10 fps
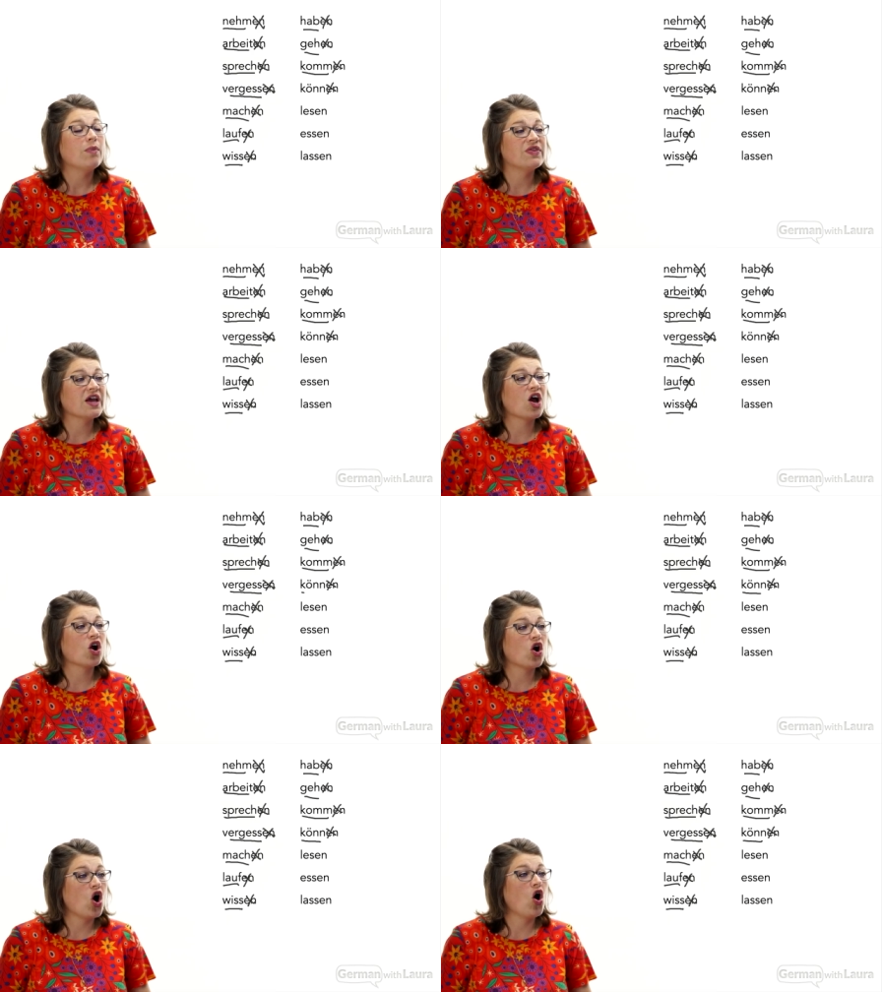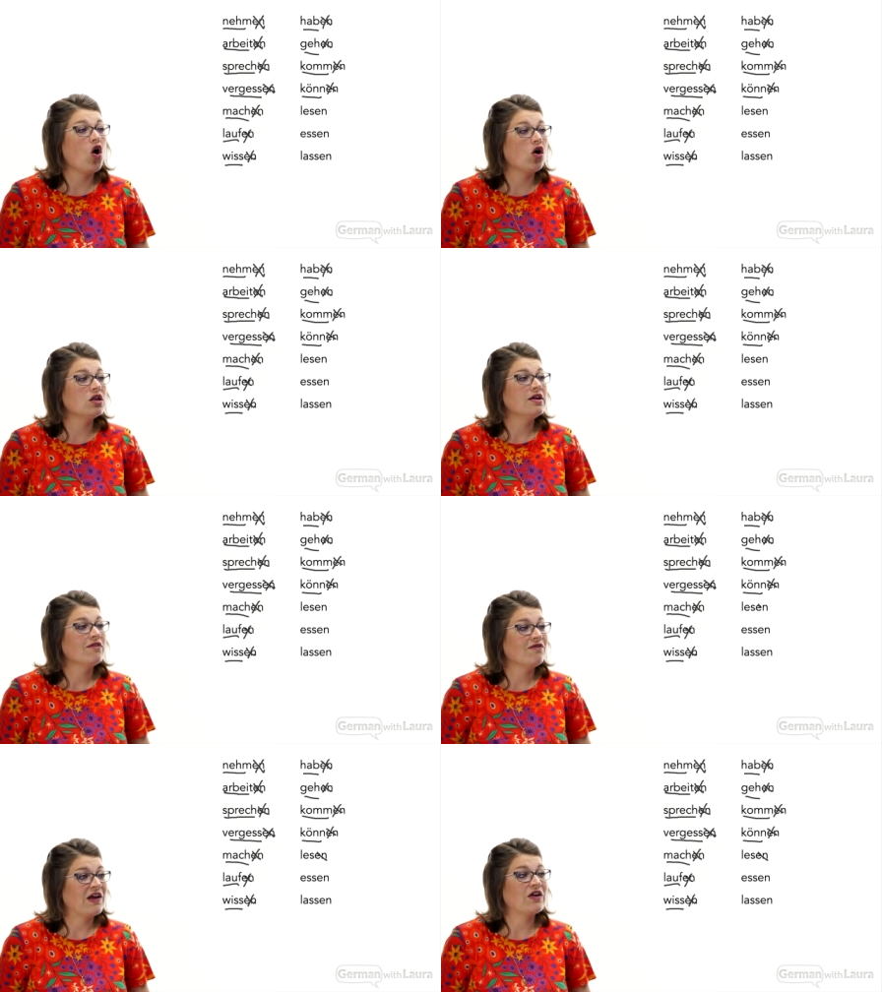but they are all
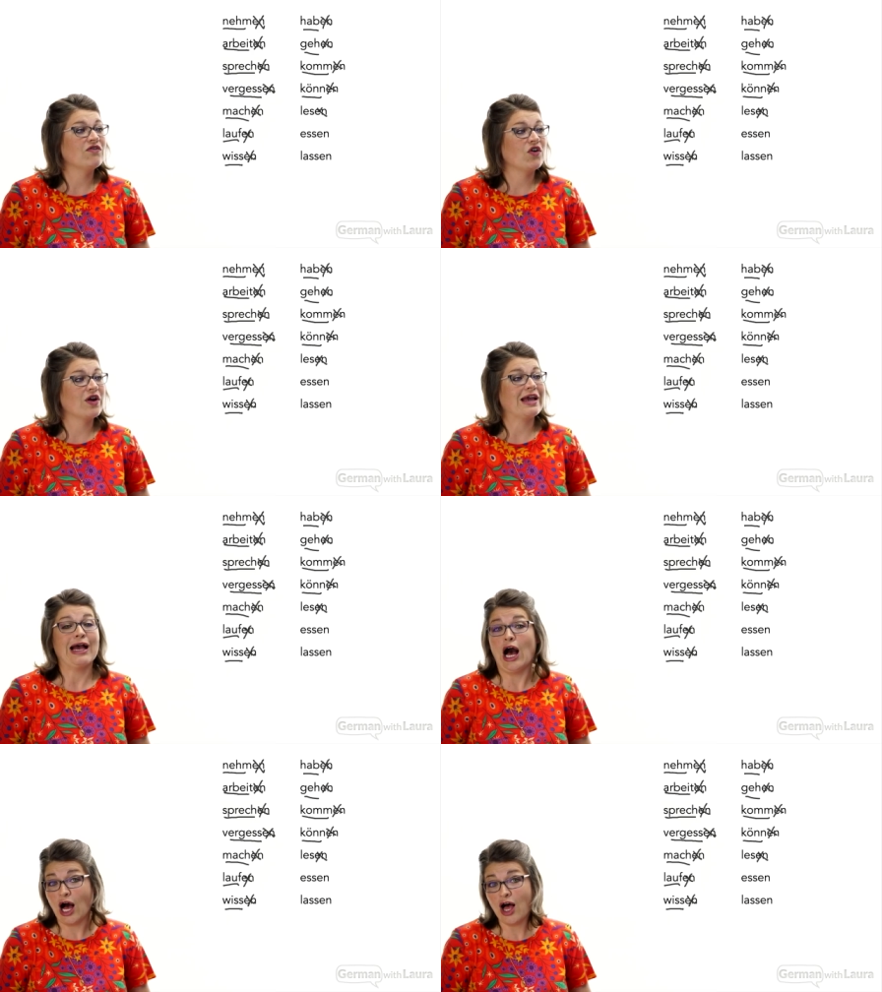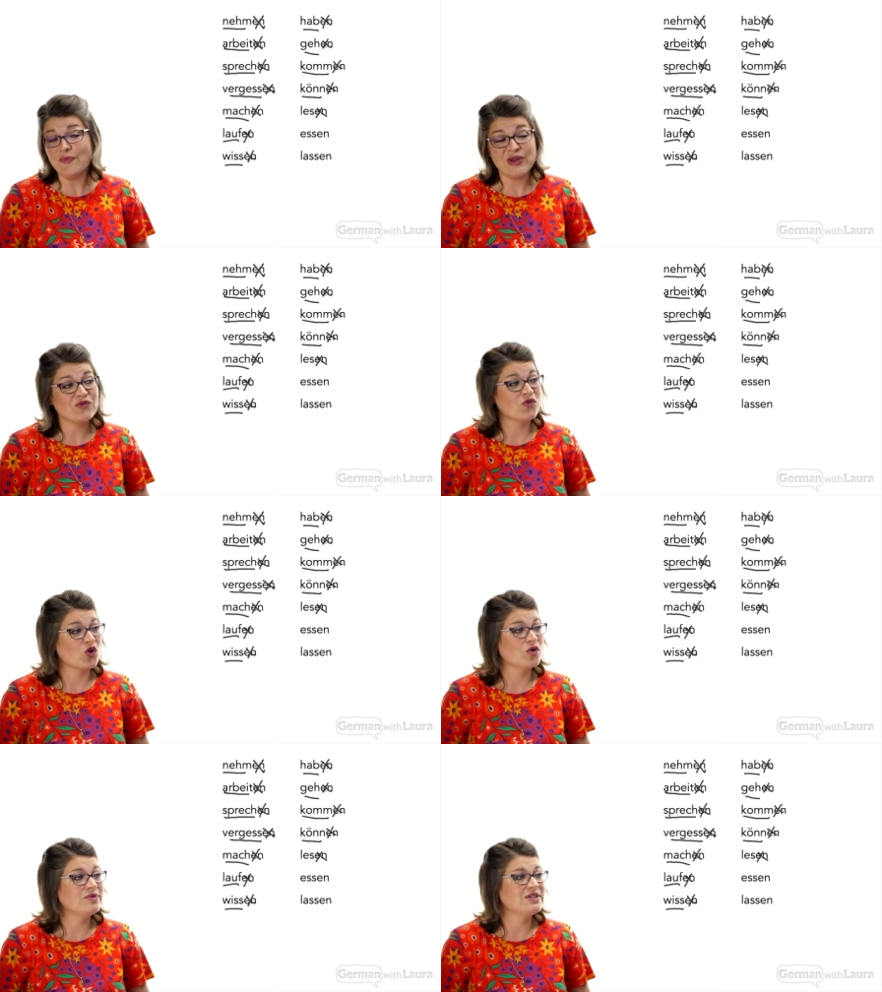very, very common
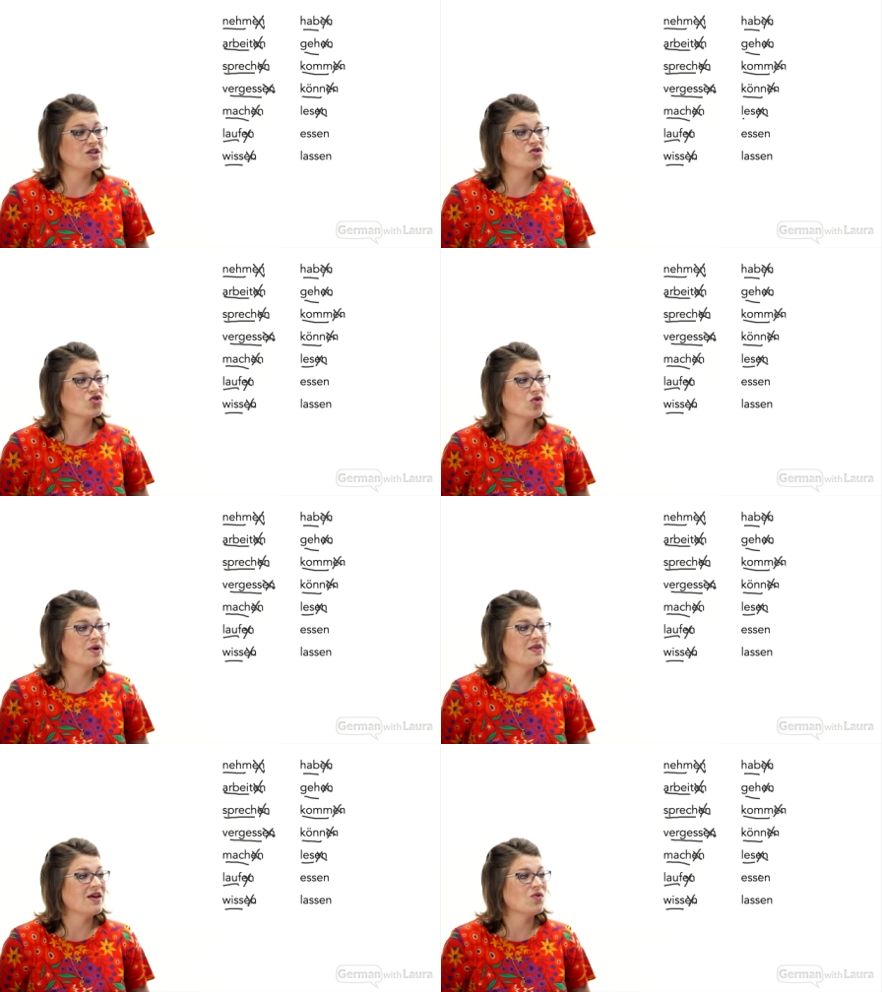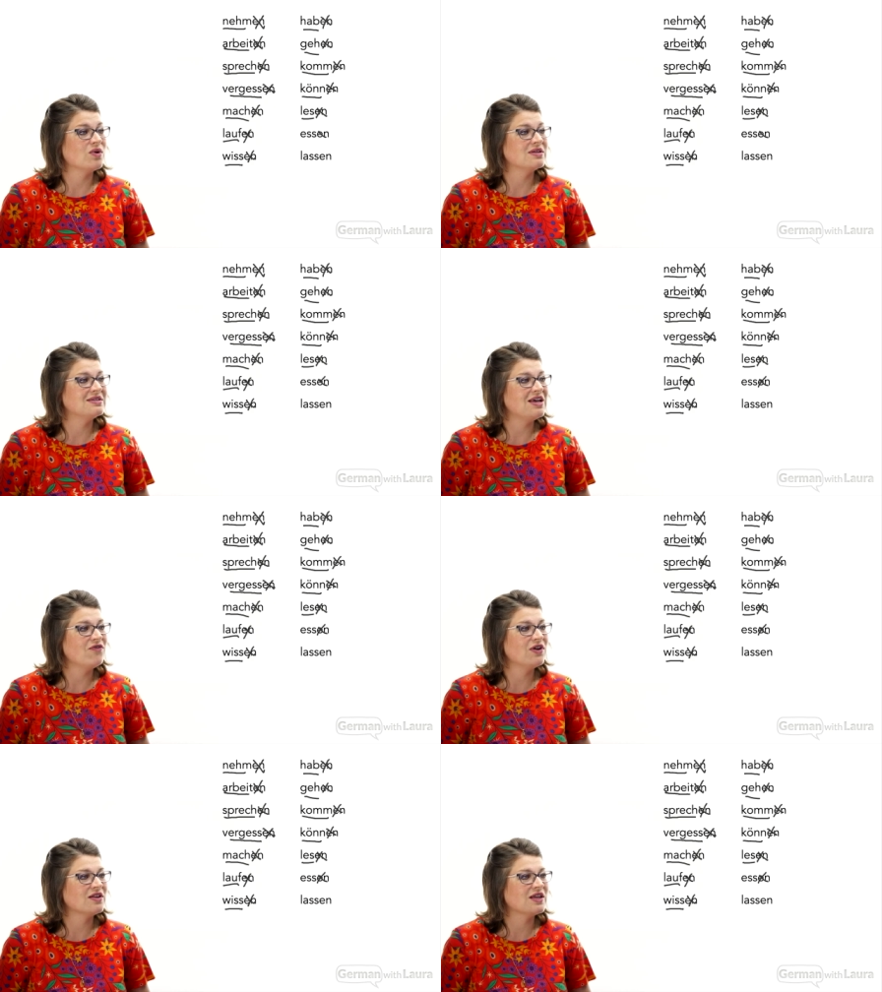verbs in German that you will
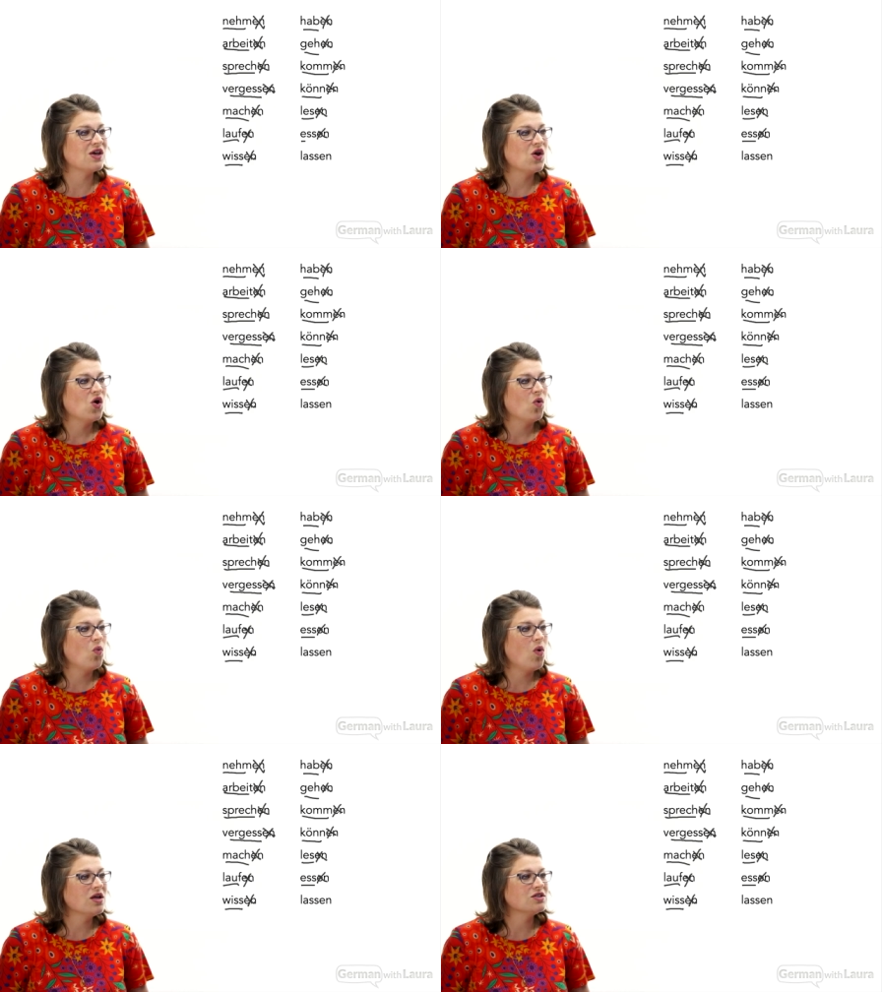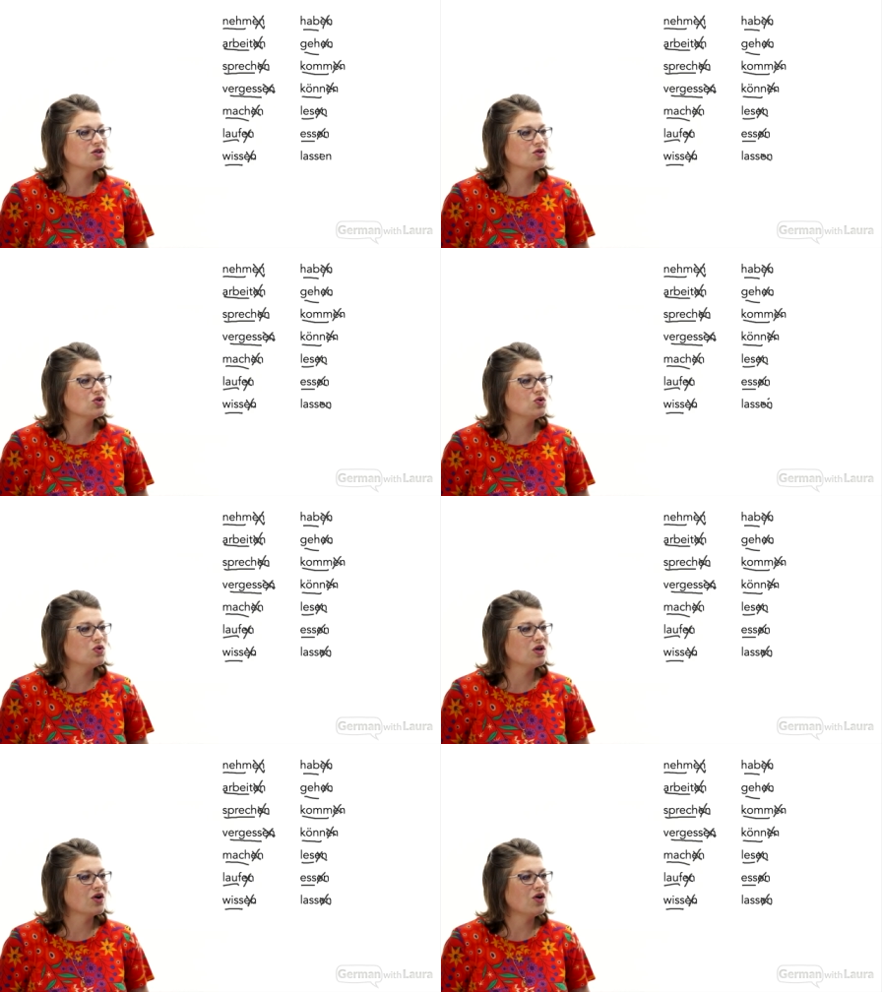definitely want to
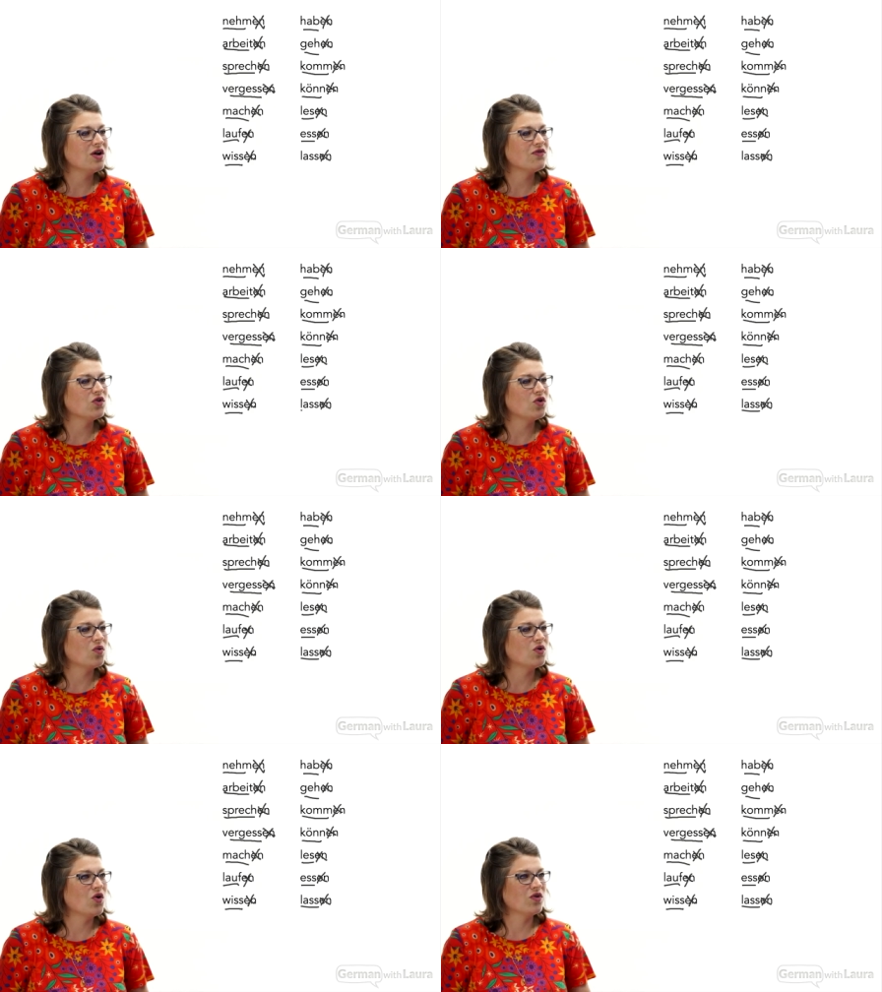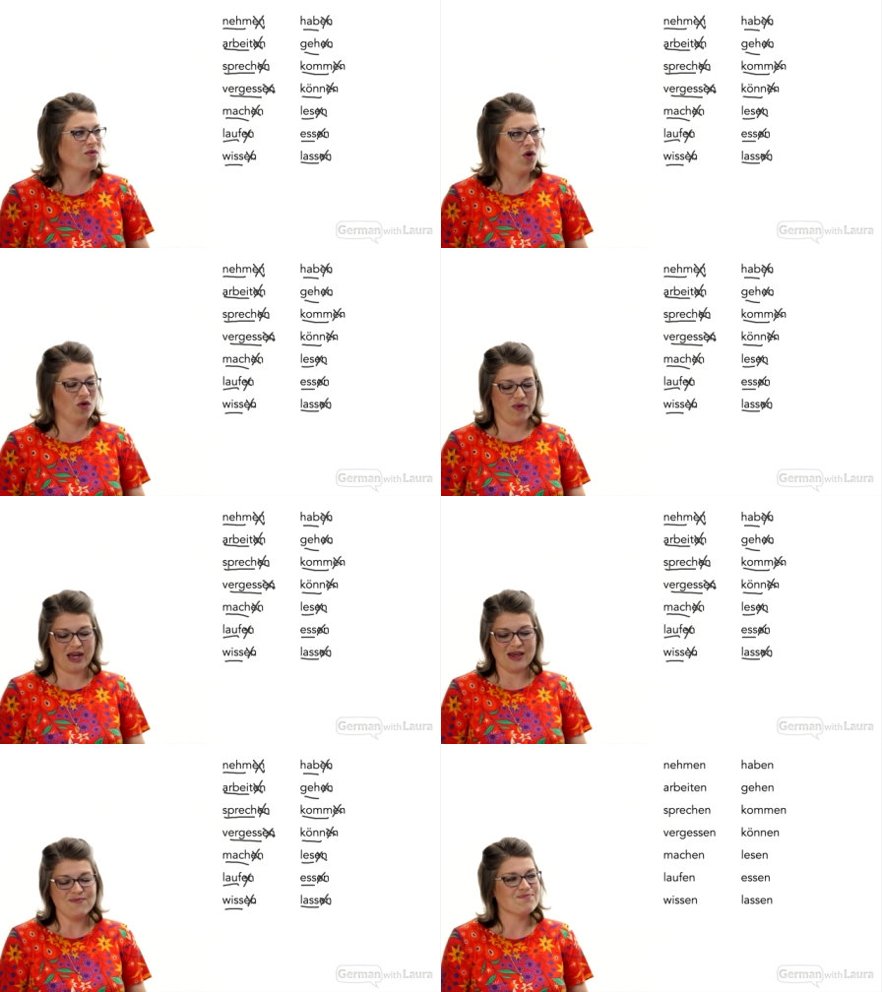learn if you don't know them
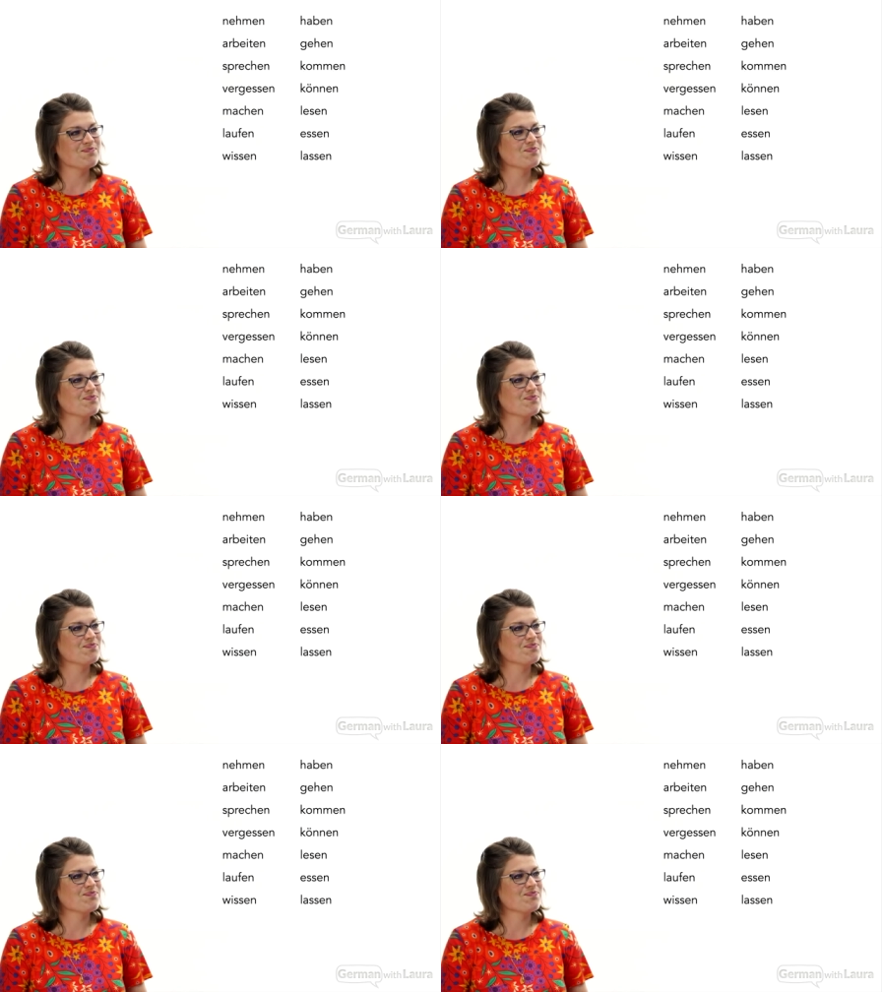already.